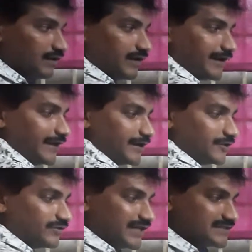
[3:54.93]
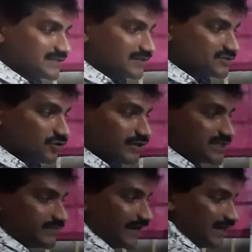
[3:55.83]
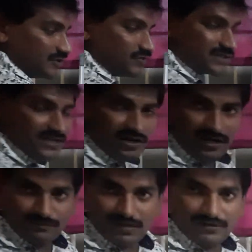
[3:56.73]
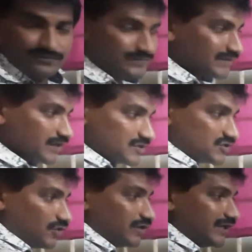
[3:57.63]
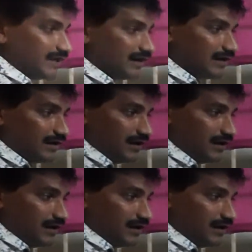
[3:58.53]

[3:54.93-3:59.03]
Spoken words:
rarer to denser, so it is bending towards a normal. So here